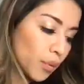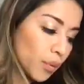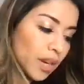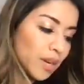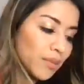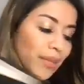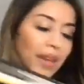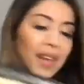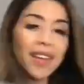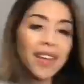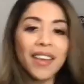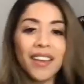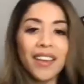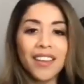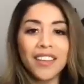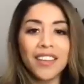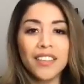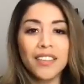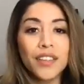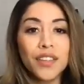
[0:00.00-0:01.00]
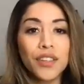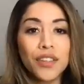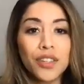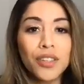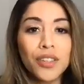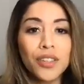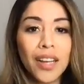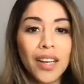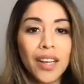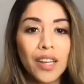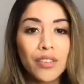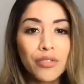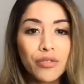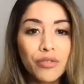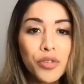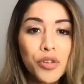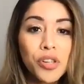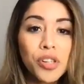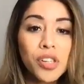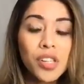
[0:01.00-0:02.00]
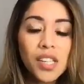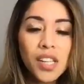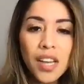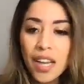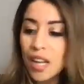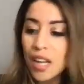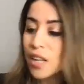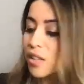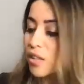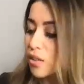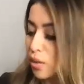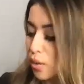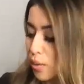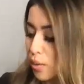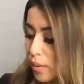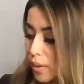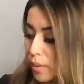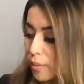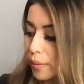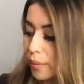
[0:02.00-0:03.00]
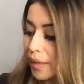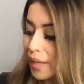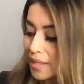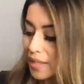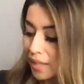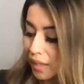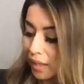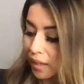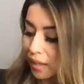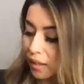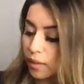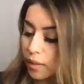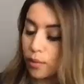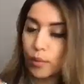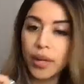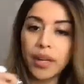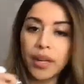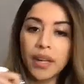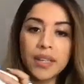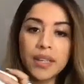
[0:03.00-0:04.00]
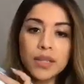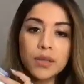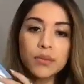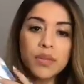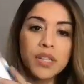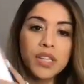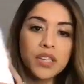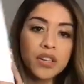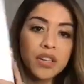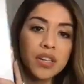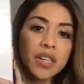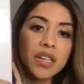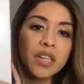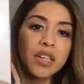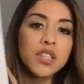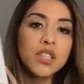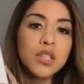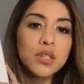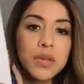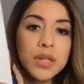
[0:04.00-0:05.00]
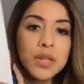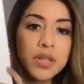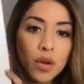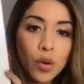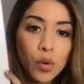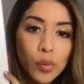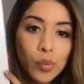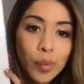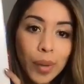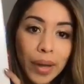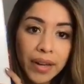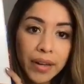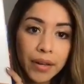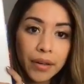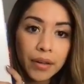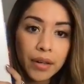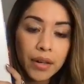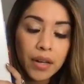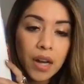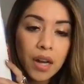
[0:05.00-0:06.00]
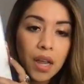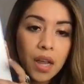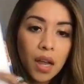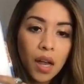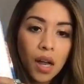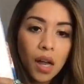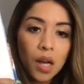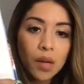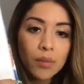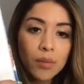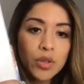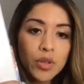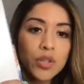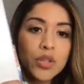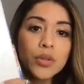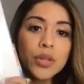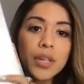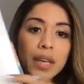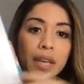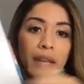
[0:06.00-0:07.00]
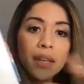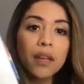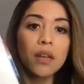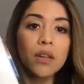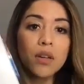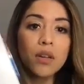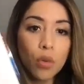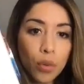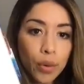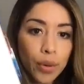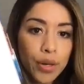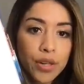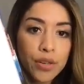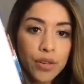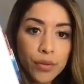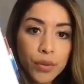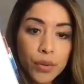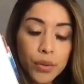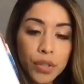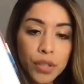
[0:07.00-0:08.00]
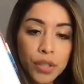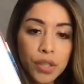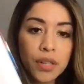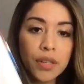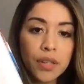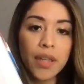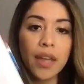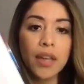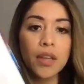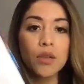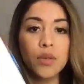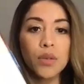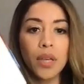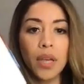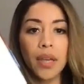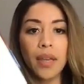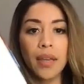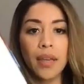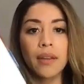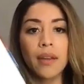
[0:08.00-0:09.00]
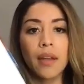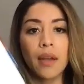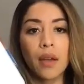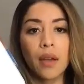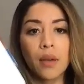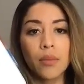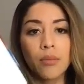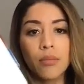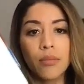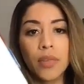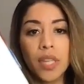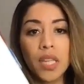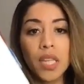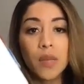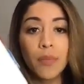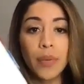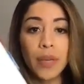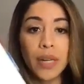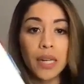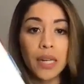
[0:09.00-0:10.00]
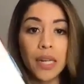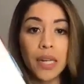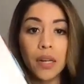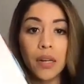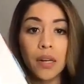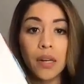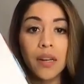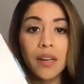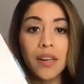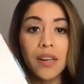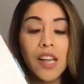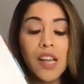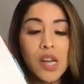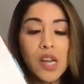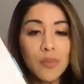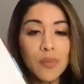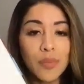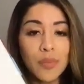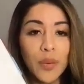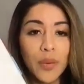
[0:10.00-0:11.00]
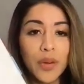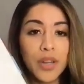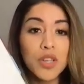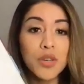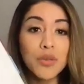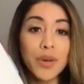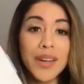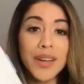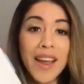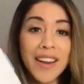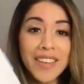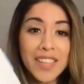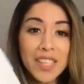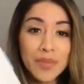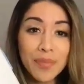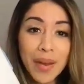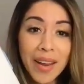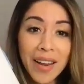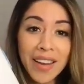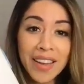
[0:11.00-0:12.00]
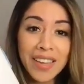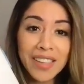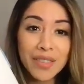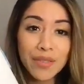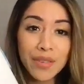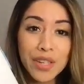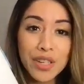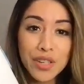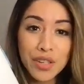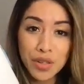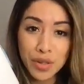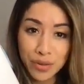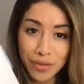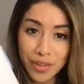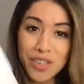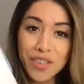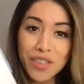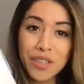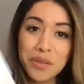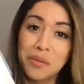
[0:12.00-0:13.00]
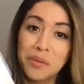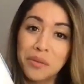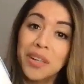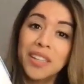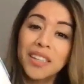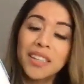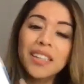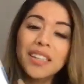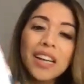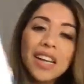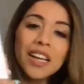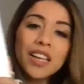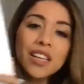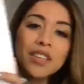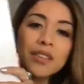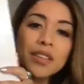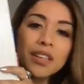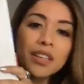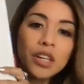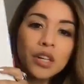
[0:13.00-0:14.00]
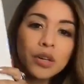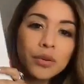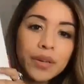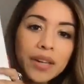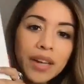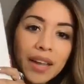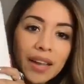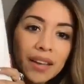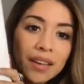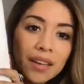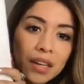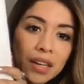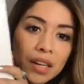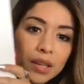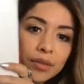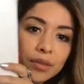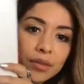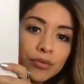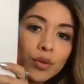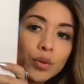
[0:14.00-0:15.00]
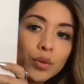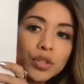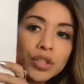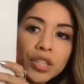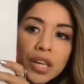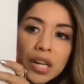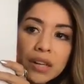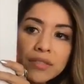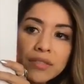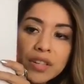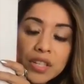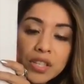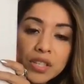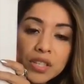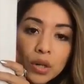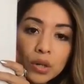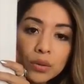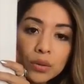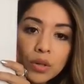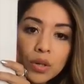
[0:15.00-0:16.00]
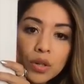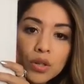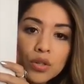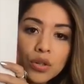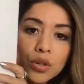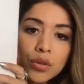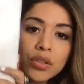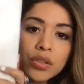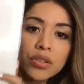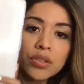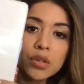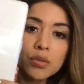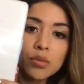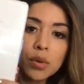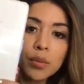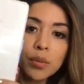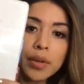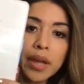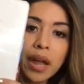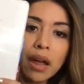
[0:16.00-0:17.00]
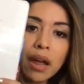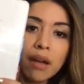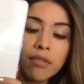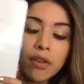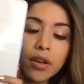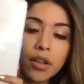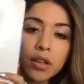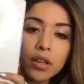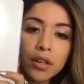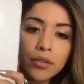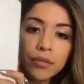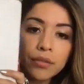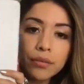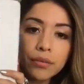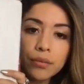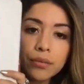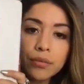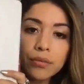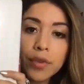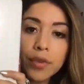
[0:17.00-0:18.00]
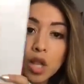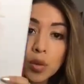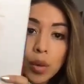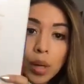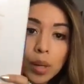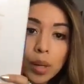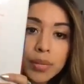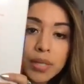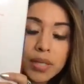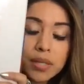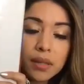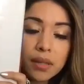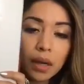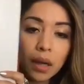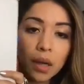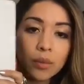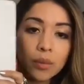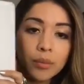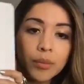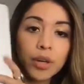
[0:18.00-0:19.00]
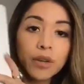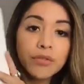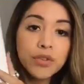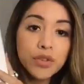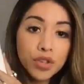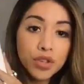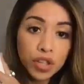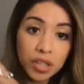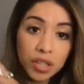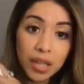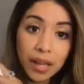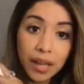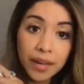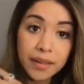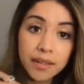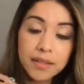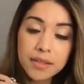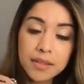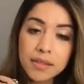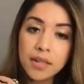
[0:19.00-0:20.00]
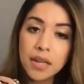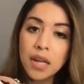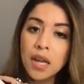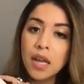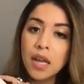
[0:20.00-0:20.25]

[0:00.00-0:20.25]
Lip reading: one may get a little full. So what we did was we turned it into its own binder. So you'll get an orange folder that you can keep in here. But when you run out of space, which you eventually will, you can create a folder of its own. So this is where we have all our follow-ups, our future clients,